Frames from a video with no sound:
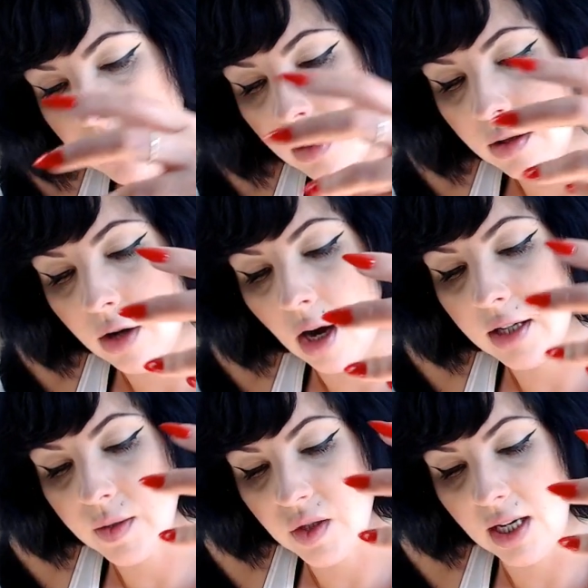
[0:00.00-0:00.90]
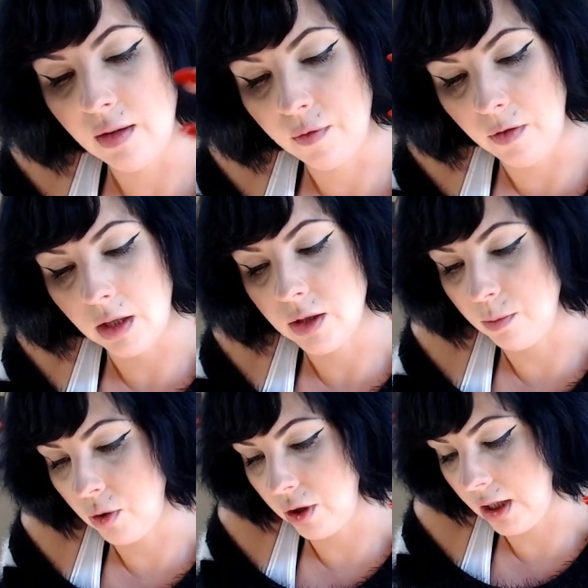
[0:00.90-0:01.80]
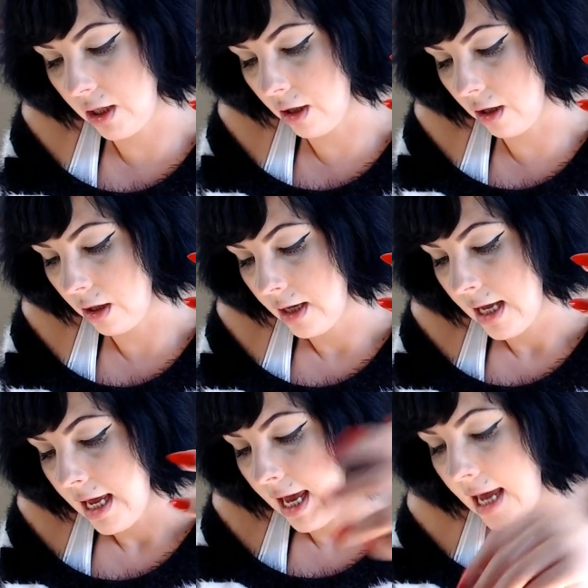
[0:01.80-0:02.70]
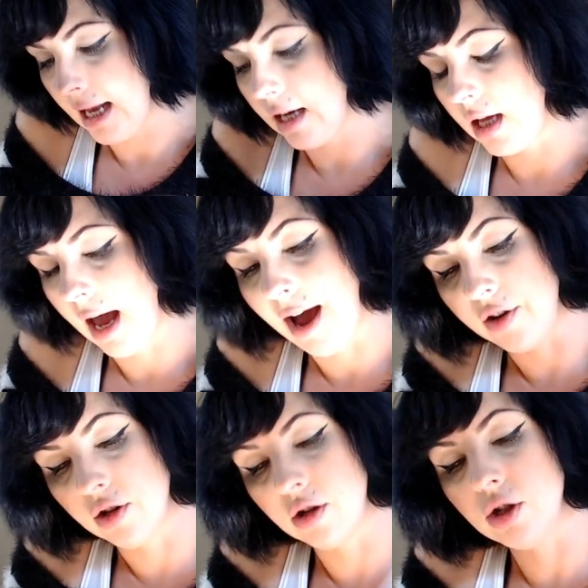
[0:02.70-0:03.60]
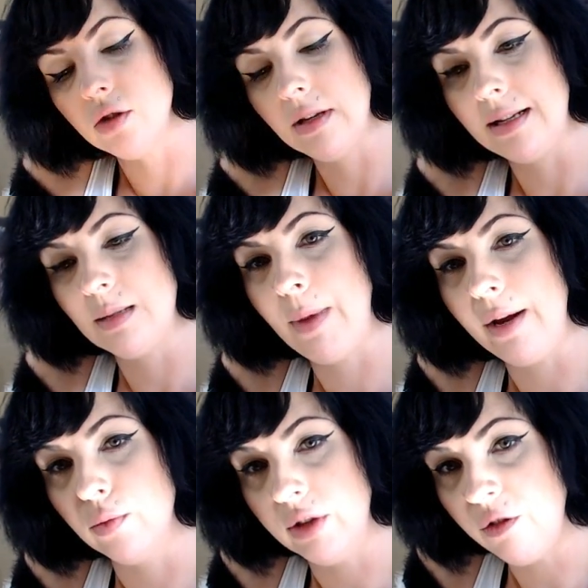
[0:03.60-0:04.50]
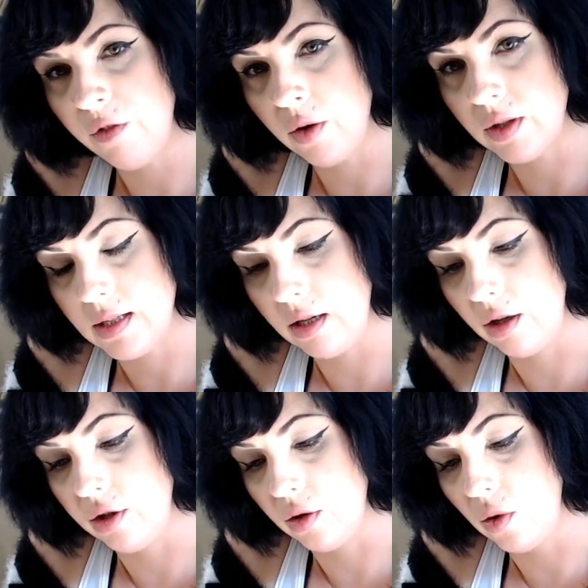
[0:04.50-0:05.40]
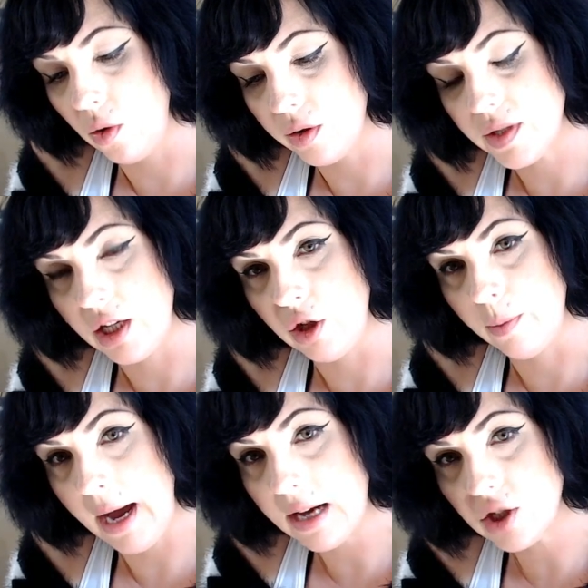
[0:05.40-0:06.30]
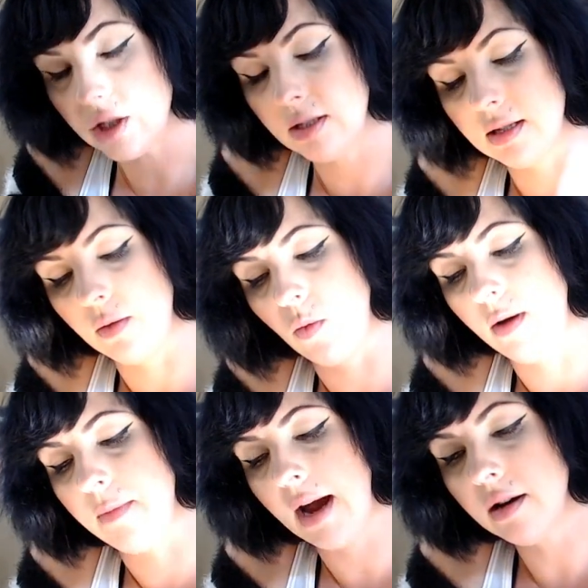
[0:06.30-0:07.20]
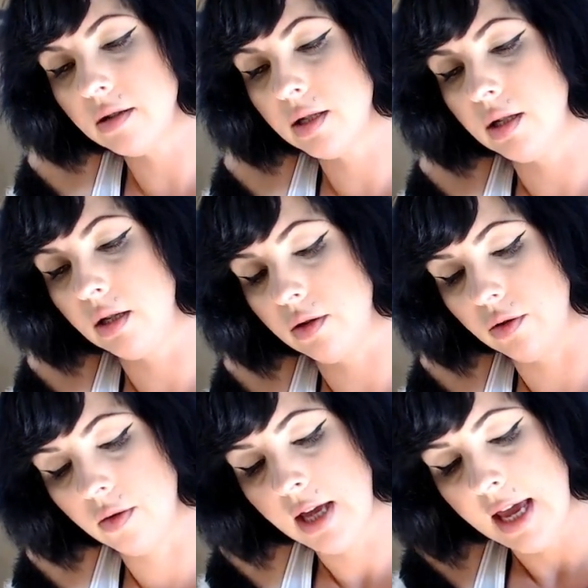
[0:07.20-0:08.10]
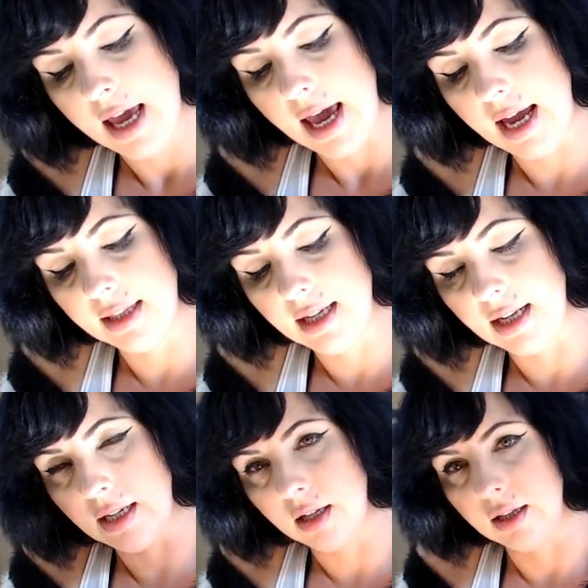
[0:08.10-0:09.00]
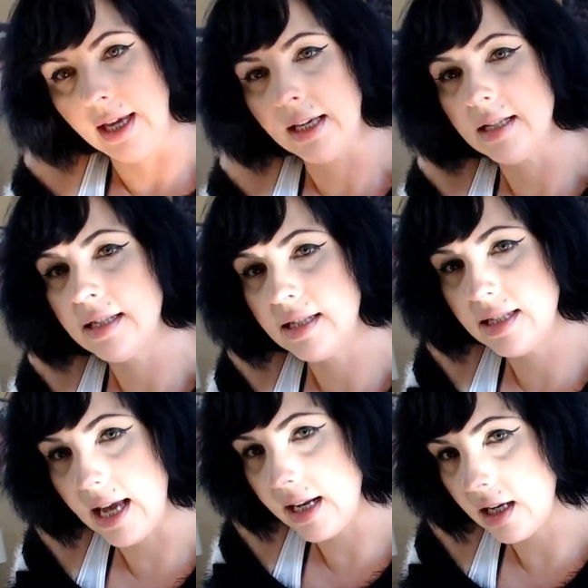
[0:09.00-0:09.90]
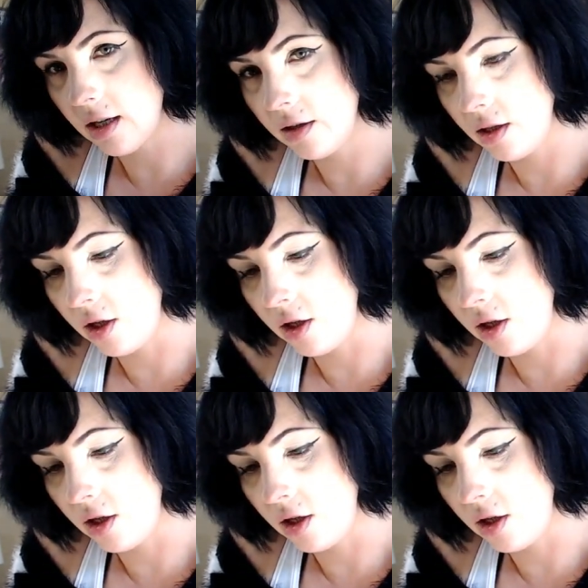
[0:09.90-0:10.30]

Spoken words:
not a state of victimhood here. And how you're going to do that is by refocusing on your goals and your passions and what matters to you. And then like setting, you know,